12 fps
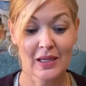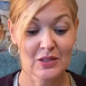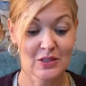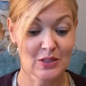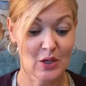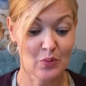
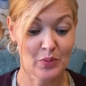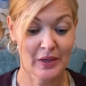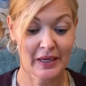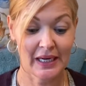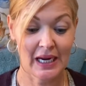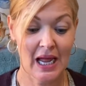So
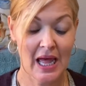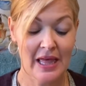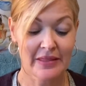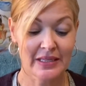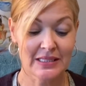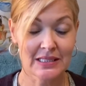pretty.
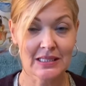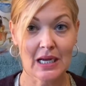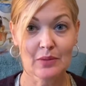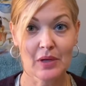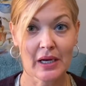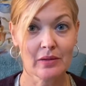This is,
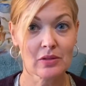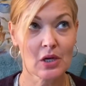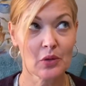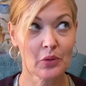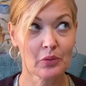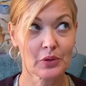I, will
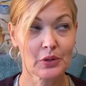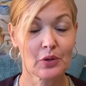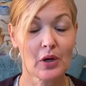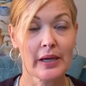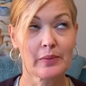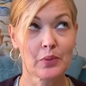go
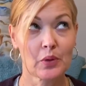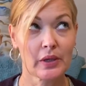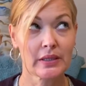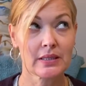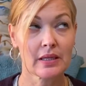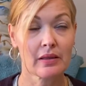through and
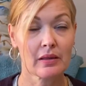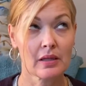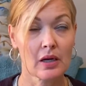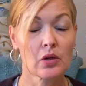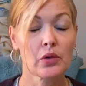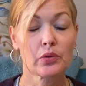put
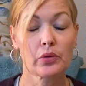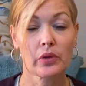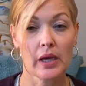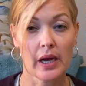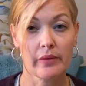I'll go through the